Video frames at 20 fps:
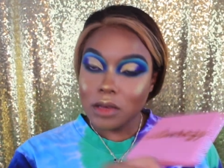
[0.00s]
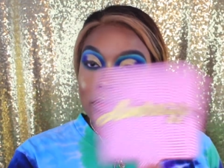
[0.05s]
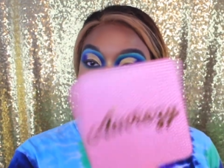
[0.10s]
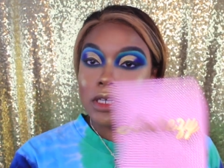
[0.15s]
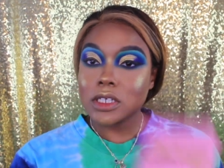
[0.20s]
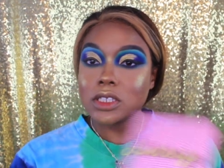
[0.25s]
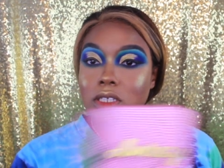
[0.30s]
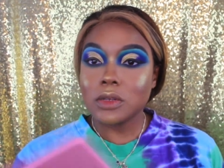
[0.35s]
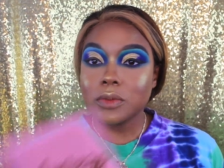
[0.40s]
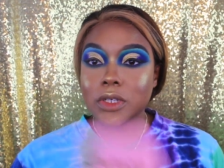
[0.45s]

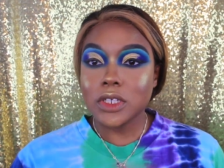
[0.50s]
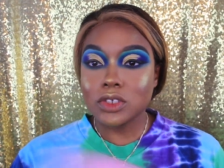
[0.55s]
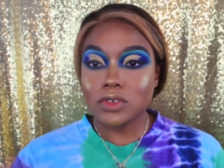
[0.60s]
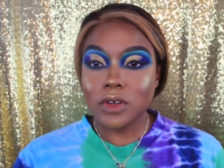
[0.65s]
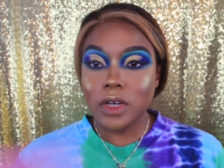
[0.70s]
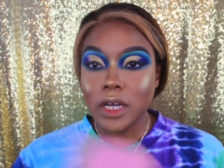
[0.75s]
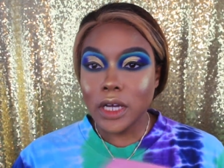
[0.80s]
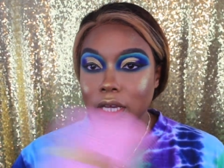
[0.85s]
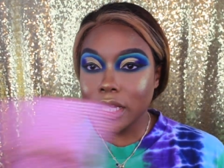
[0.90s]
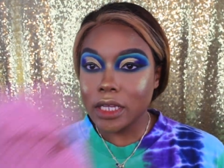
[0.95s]
make sure we
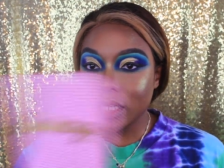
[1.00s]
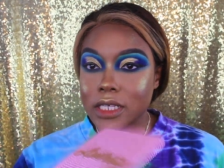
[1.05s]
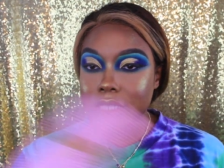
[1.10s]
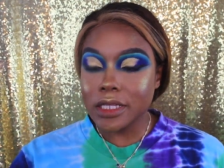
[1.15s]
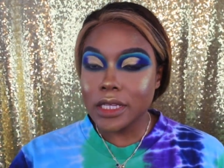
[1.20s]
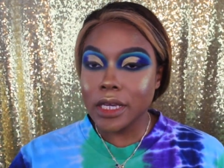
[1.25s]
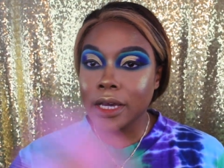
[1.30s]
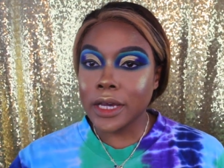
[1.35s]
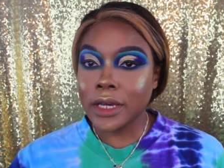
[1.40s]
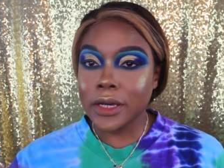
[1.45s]
drying
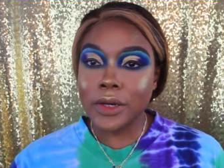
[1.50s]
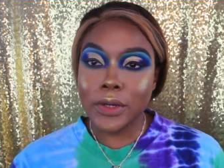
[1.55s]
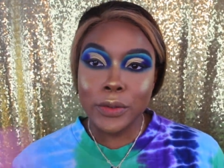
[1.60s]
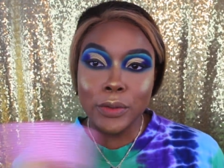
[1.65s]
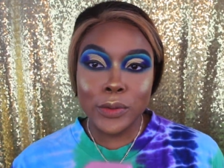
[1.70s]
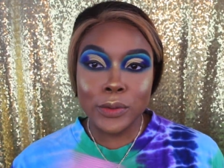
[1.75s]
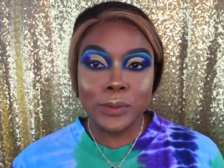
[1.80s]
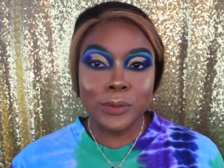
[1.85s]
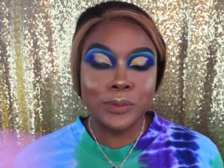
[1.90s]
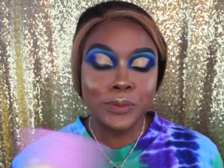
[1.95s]
this
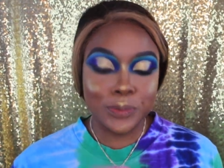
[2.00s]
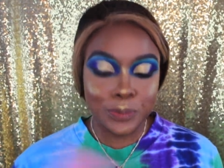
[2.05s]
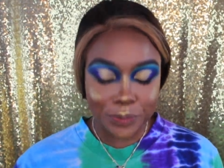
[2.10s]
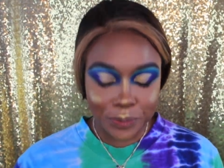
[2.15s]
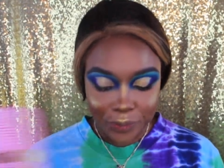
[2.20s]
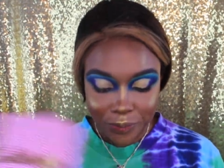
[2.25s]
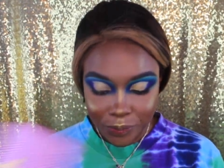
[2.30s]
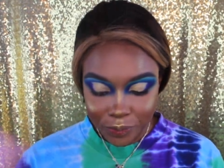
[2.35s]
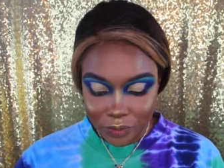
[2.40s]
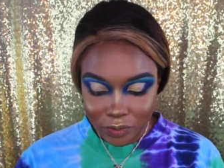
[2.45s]
out.
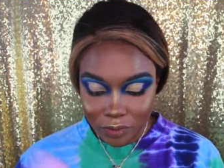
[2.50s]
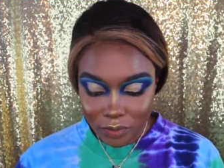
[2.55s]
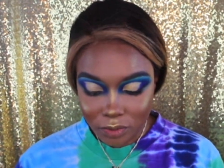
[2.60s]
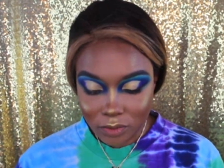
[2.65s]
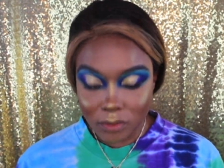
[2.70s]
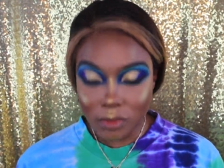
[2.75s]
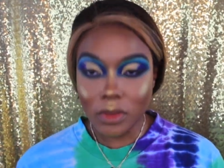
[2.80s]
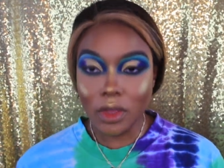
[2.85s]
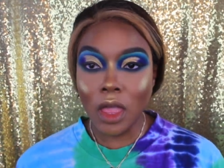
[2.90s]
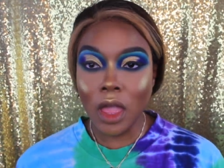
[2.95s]

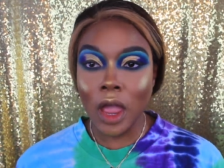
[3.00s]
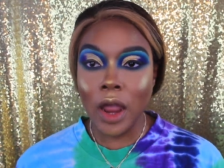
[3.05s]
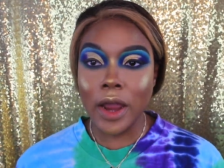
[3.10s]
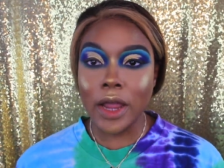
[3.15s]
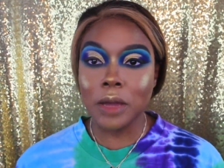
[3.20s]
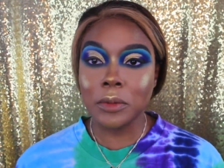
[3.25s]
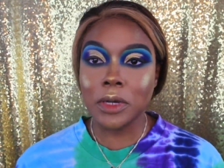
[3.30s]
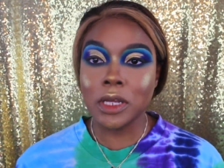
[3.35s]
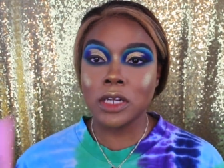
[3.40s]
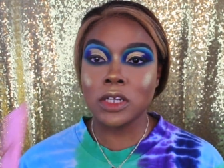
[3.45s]

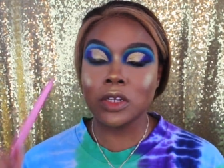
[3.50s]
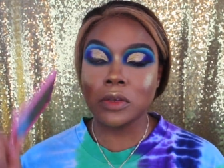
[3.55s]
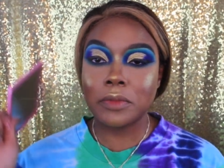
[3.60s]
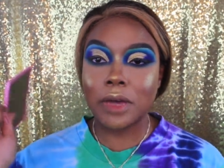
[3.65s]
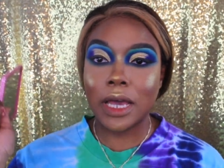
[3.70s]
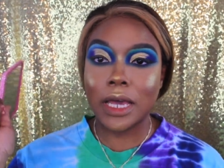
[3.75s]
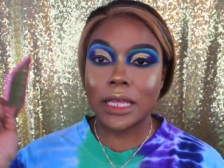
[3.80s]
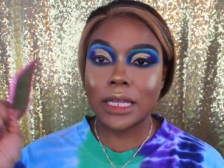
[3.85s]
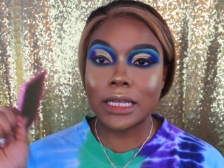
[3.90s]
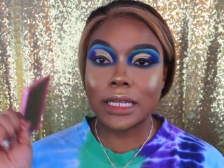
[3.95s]
Alright, I'm going to do
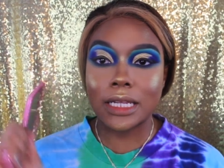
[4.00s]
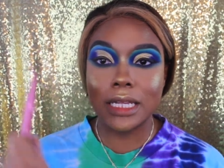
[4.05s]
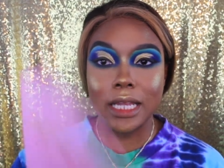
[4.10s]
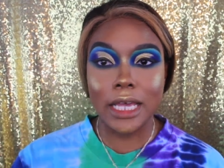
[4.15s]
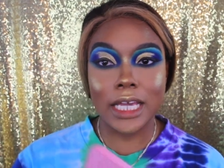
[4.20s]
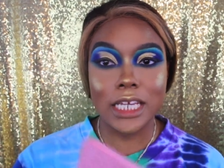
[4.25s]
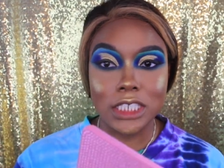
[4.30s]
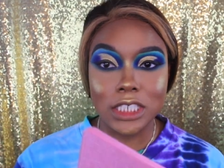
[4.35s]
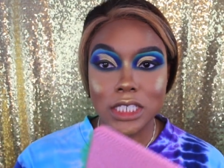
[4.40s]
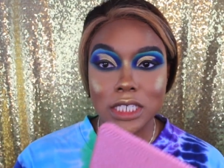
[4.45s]
my
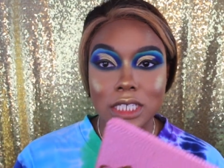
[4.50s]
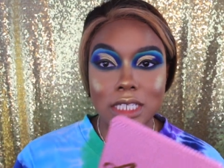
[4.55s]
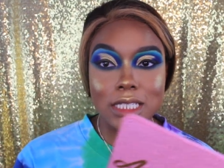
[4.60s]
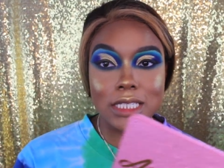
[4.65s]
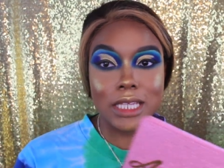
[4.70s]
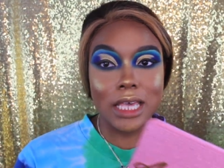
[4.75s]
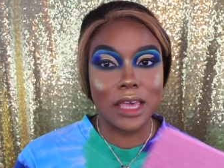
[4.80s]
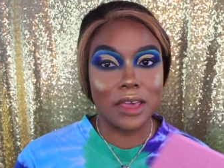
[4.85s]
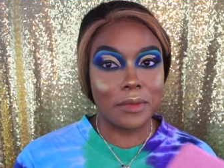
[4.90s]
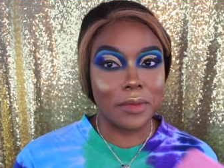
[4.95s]

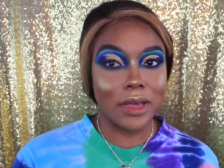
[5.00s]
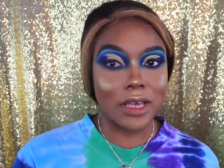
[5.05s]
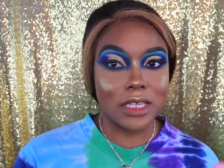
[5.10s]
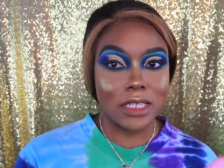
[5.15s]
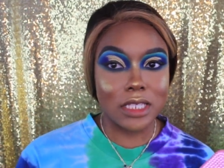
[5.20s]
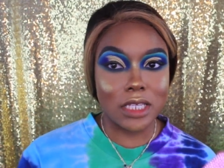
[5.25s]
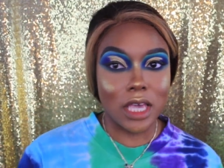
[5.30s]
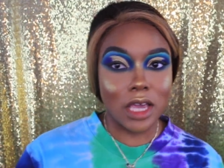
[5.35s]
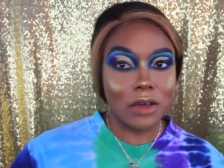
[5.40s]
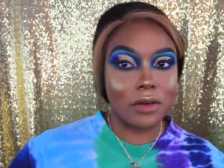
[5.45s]
lashes and
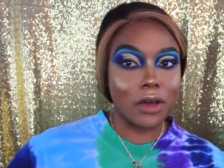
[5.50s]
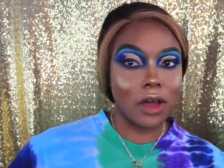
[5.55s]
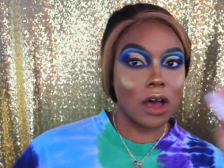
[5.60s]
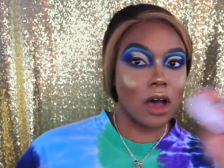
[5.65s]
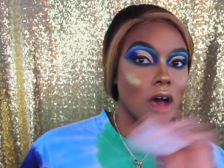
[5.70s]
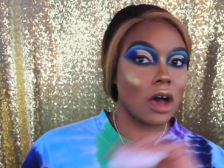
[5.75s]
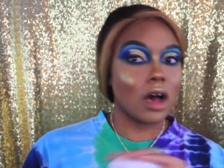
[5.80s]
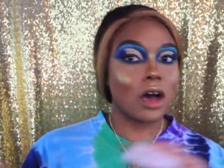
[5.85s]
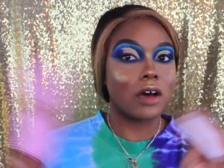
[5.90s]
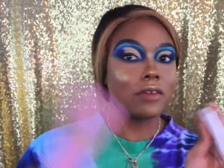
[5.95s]
mascara
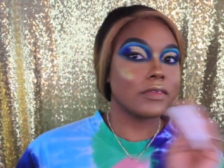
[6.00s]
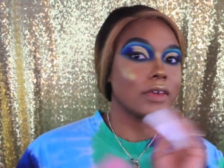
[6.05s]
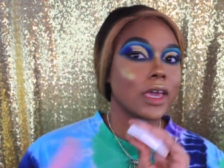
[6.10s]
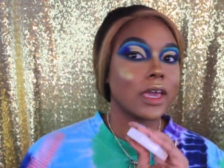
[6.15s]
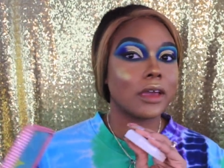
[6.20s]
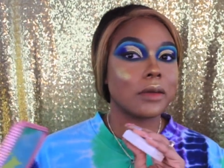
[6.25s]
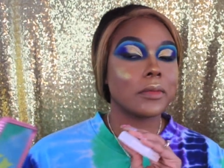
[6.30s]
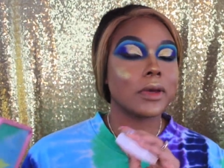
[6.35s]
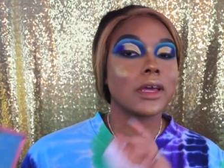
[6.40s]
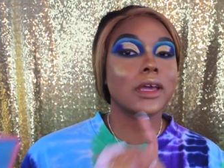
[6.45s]
off
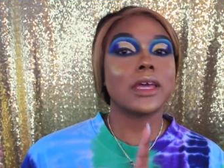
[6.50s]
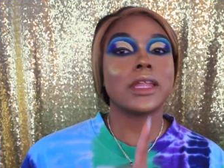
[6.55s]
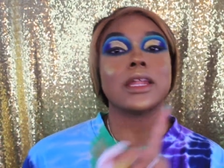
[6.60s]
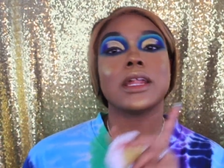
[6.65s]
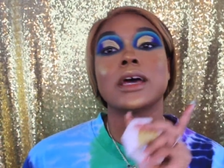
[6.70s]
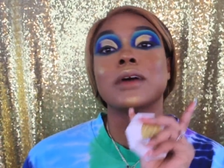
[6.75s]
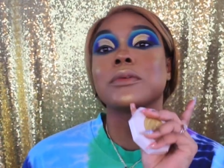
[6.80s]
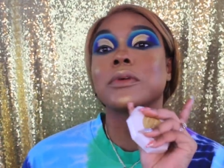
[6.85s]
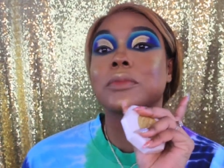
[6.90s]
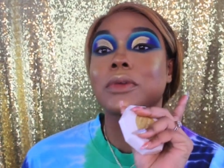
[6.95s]
camera and then
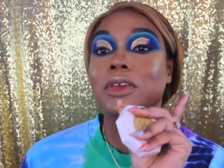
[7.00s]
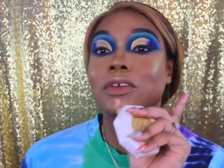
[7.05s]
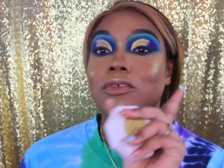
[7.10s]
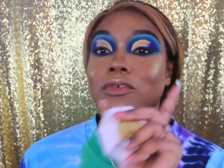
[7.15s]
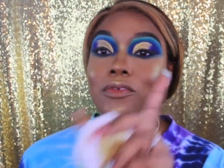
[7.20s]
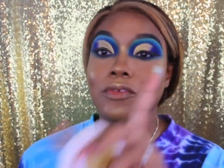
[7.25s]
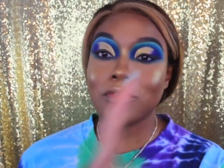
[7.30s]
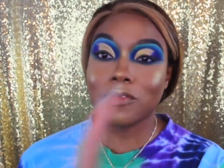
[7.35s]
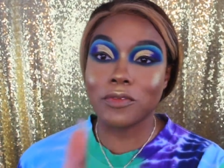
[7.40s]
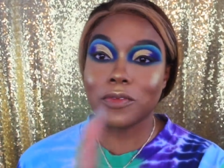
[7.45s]
I will be
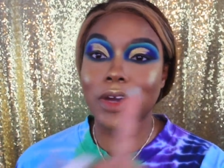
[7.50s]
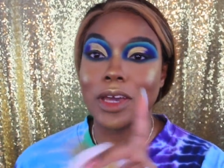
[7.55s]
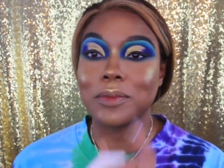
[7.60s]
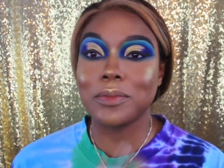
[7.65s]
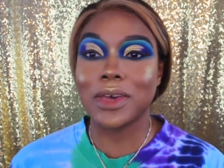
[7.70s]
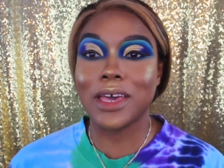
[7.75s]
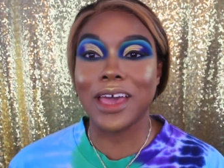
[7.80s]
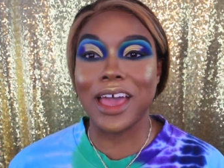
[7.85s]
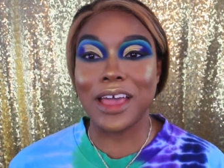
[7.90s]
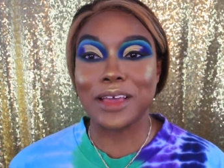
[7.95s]
right
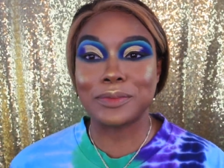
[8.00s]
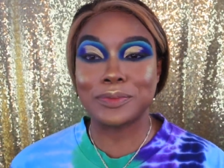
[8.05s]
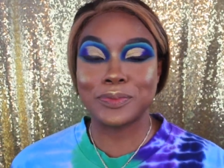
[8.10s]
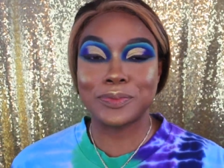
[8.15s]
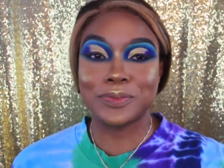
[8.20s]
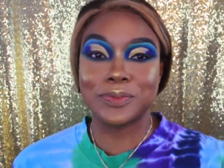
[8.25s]
back.